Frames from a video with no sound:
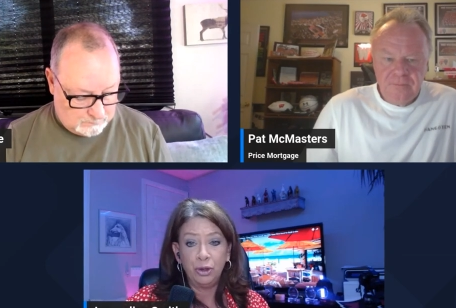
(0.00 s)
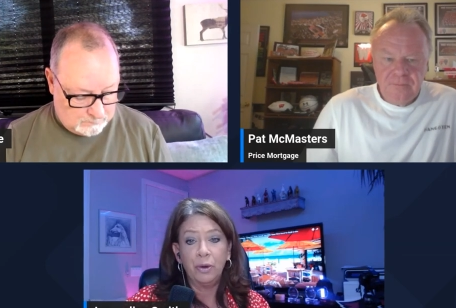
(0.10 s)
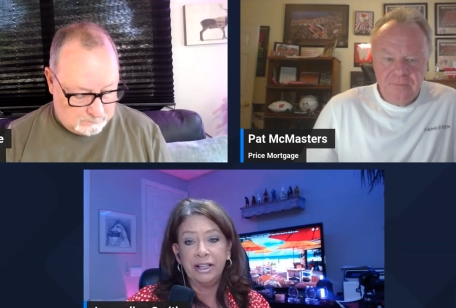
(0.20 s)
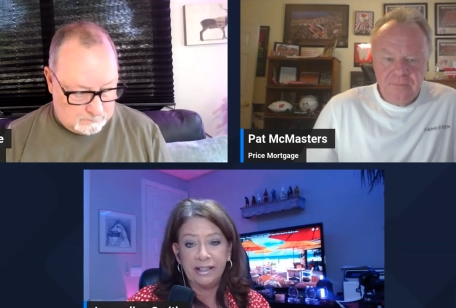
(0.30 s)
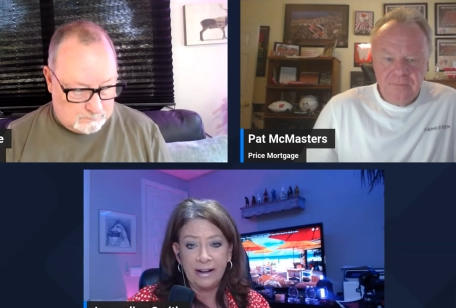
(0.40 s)

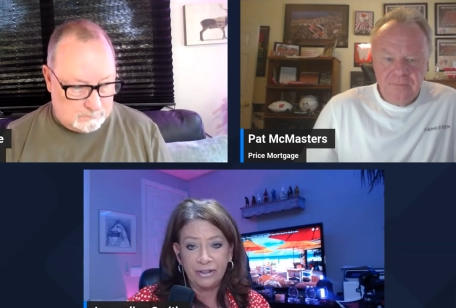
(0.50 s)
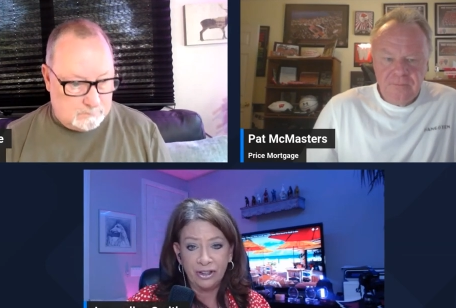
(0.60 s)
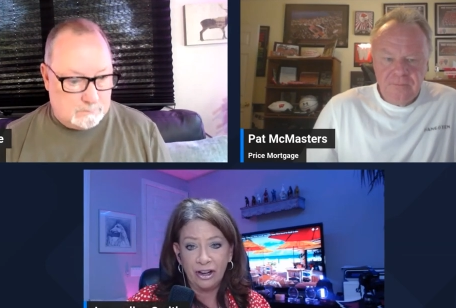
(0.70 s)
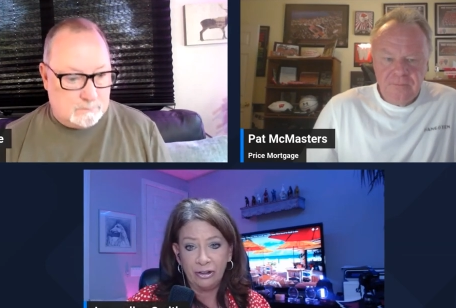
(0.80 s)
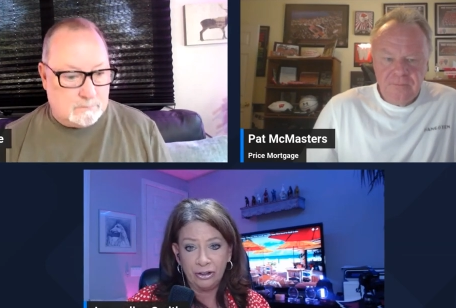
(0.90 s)

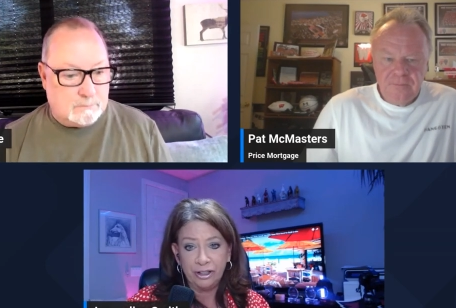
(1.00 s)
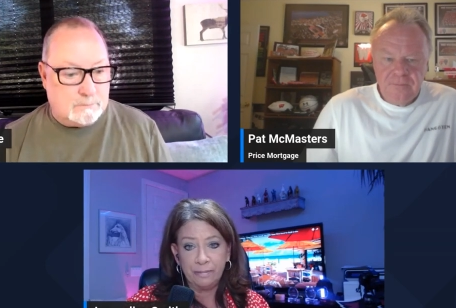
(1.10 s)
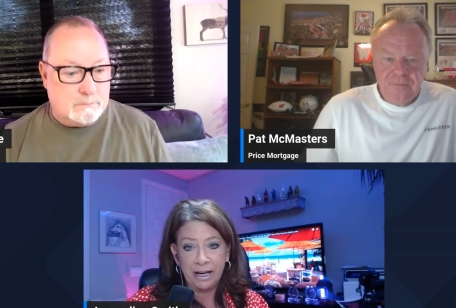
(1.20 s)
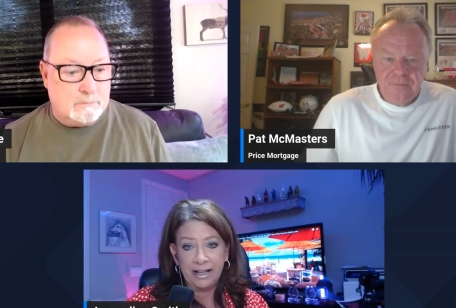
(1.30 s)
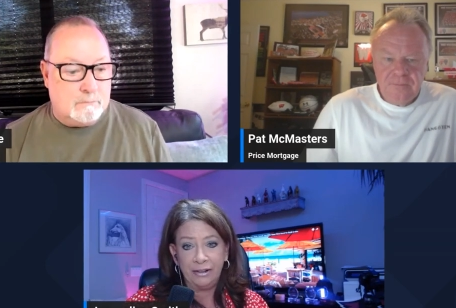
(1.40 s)
Speaker 1: $20,000 to
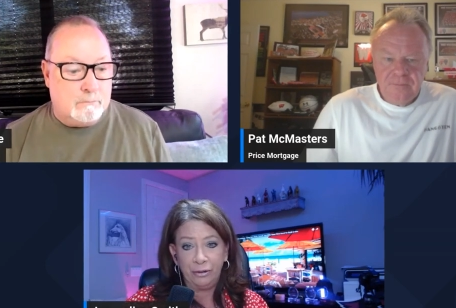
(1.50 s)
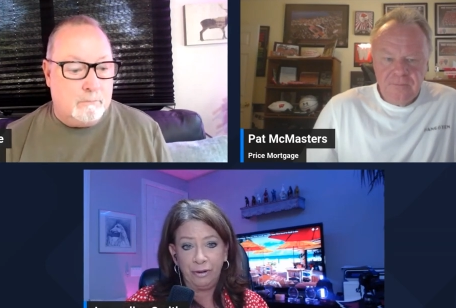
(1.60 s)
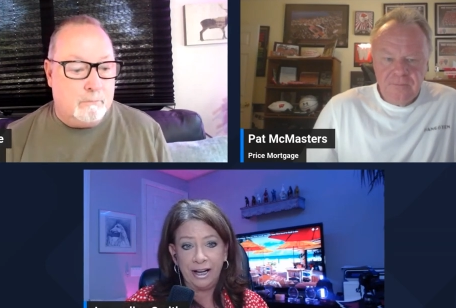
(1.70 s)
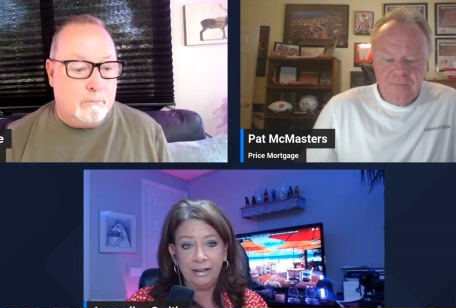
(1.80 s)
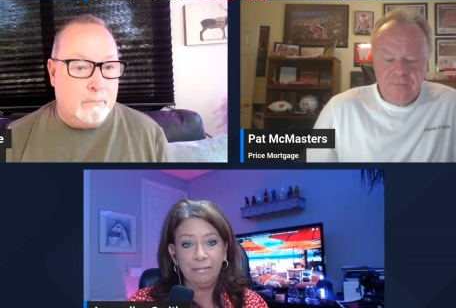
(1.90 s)
buy down the
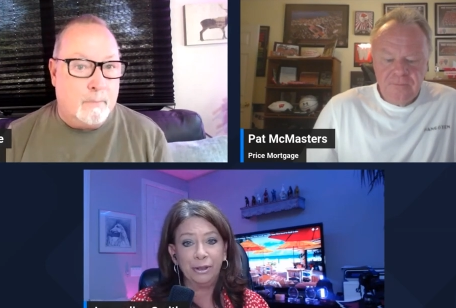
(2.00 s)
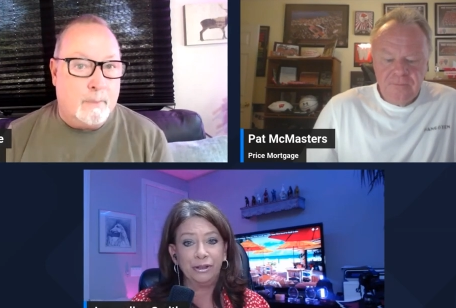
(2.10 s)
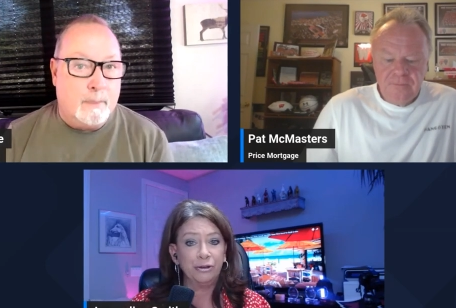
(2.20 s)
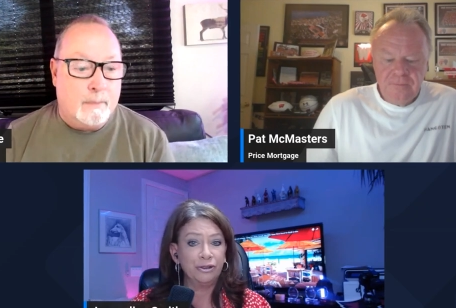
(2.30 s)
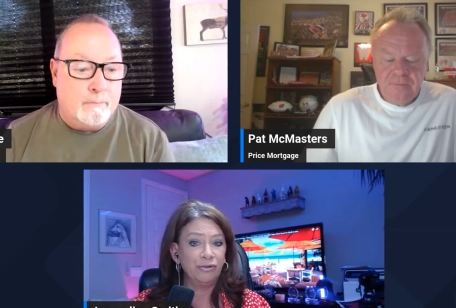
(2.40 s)
rate. But those